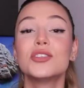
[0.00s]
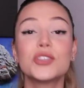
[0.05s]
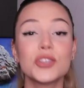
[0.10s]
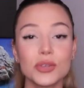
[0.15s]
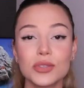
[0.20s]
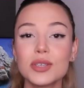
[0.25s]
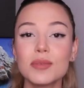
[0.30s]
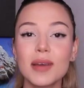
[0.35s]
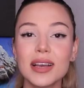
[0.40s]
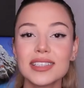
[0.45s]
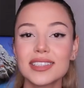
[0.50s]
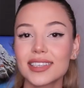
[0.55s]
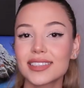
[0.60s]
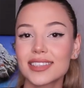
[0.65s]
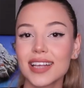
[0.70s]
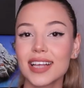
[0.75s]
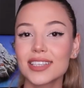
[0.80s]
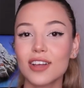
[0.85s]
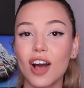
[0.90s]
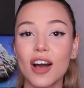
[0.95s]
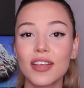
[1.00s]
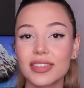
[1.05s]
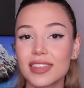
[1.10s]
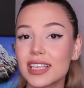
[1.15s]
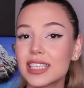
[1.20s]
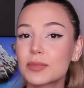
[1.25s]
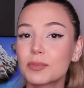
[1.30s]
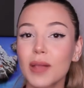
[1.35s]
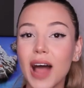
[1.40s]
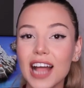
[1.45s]
Due to my success on
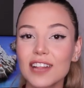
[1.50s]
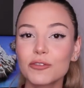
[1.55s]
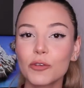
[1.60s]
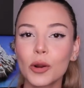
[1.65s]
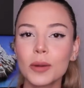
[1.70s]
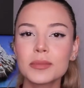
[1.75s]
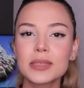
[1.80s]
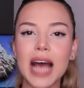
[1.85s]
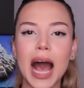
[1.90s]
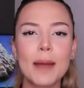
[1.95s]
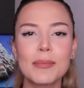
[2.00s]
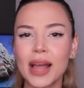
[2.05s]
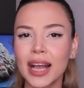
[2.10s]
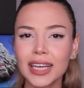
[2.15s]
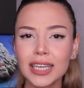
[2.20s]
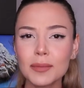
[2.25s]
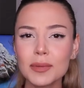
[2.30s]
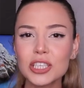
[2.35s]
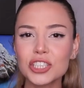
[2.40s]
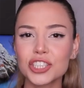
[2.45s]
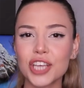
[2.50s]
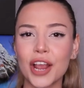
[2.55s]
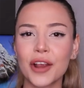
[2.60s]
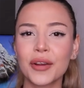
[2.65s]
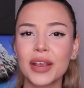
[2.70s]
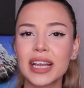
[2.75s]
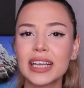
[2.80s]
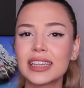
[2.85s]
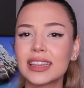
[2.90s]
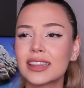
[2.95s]
these platforms, I'm not gonna be
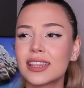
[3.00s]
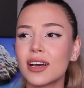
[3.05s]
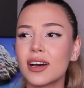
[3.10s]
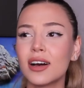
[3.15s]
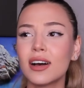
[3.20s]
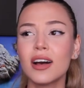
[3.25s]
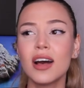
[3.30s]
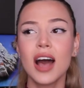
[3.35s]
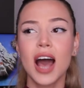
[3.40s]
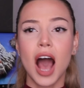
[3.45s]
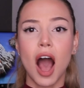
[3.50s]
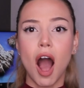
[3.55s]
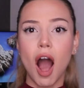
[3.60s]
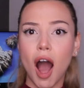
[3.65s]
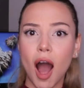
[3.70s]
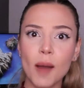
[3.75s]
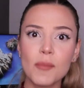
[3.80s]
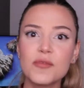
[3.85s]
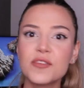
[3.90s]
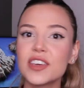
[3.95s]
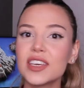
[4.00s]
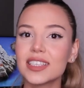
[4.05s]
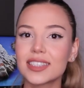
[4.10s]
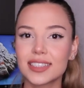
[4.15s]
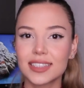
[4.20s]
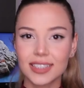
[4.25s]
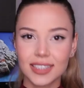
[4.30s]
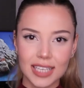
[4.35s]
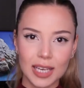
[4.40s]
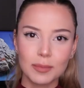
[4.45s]
sharing the obvious
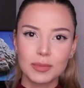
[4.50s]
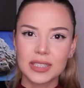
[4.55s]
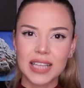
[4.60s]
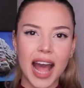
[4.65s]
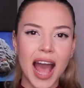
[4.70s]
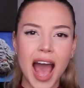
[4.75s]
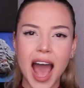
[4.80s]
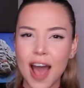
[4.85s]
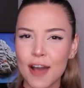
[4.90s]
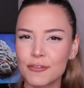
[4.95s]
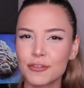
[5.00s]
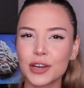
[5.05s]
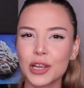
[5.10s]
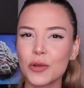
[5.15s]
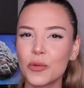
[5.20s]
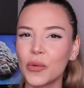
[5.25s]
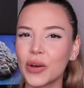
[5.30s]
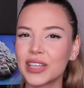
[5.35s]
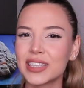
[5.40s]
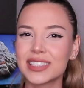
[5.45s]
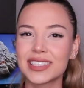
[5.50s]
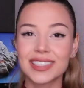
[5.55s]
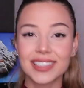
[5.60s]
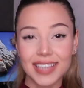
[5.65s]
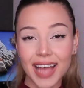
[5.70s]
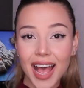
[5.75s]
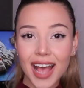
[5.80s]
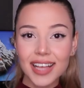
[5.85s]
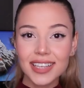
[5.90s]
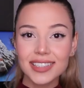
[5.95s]
tips that everyone
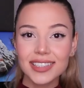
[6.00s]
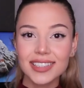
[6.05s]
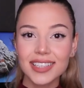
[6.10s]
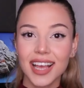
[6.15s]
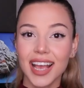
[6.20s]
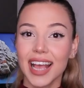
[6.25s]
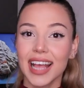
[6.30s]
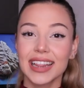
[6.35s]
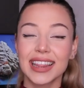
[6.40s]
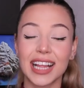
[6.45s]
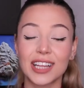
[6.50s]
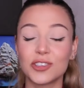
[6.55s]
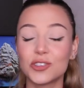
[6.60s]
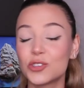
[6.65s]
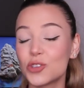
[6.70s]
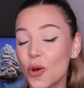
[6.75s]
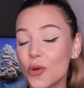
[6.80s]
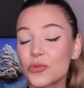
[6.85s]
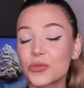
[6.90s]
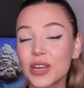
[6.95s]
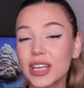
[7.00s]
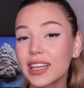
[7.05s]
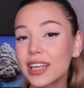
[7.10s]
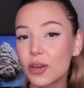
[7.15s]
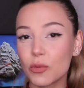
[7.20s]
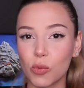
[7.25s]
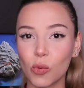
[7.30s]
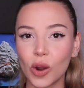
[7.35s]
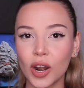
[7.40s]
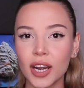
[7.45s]
says that don't really
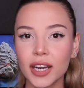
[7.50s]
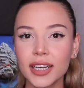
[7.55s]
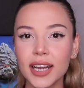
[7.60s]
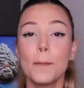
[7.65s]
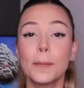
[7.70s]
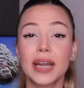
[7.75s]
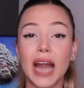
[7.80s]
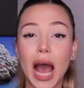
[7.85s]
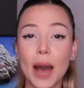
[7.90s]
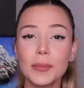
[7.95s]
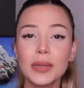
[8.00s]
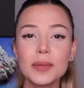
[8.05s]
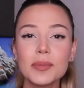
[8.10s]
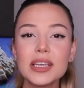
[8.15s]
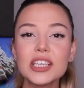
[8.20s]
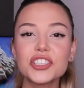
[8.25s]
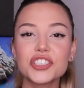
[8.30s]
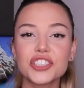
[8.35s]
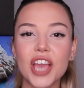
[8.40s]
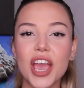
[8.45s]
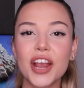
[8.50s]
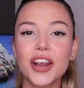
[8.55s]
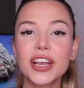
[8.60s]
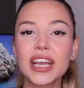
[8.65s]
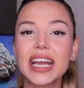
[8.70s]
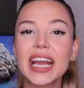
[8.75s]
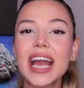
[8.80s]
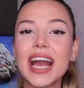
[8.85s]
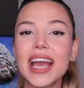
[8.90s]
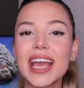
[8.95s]
work, but I'm gonna be
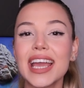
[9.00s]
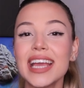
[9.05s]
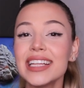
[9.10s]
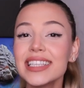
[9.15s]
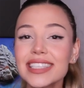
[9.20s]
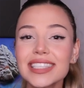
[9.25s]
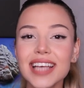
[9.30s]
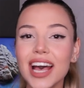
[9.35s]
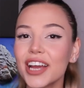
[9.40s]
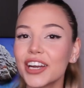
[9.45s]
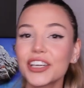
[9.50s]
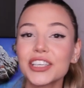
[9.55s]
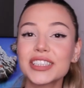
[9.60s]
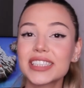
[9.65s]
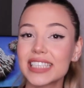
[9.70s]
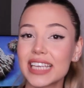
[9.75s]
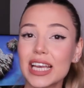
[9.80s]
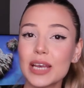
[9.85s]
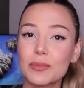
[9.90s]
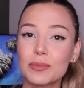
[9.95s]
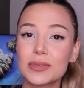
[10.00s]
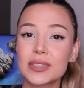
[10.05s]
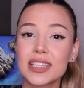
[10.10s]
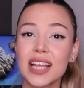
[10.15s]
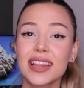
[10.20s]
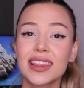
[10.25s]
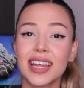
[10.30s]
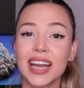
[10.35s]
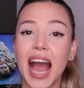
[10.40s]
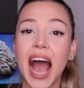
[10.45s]
sharing insider tips
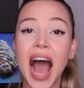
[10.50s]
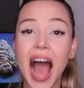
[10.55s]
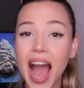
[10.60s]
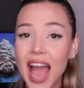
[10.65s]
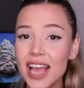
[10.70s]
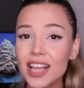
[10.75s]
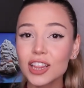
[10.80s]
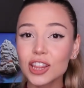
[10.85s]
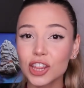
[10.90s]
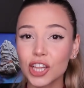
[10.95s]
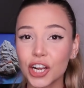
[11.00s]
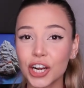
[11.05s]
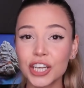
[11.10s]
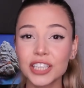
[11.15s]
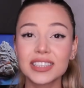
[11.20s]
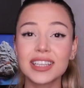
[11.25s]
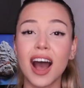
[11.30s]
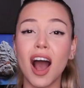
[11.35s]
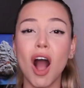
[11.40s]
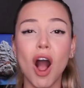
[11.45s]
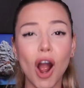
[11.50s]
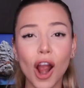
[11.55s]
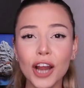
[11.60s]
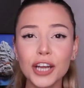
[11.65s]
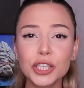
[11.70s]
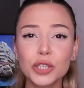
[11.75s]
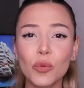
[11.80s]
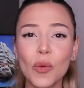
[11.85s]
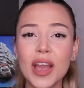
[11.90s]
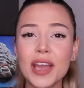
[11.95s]
that I learned the
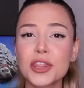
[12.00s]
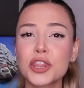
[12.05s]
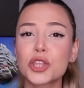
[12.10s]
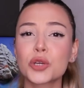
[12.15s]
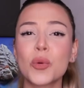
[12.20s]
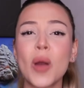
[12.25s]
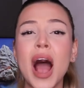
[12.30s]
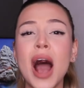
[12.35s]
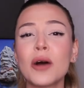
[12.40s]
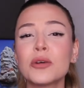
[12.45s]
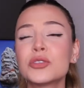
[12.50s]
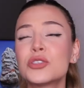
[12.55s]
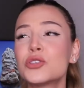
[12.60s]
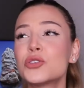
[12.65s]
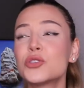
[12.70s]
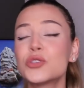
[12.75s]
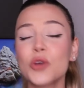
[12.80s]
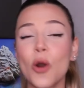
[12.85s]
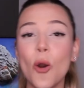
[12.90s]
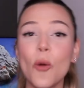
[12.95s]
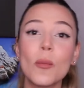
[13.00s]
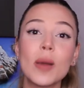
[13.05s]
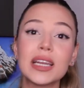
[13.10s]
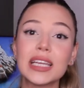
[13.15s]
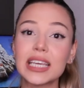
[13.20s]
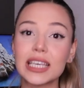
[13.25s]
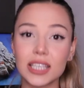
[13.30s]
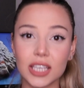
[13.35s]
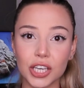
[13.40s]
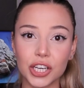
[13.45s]
hard way throughout so
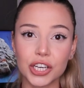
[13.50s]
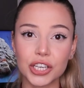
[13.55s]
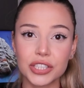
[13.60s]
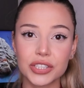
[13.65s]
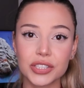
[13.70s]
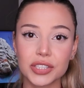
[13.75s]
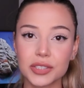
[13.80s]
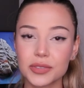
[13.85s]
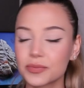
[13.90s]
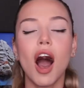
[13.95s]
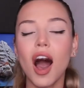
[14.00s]
many years.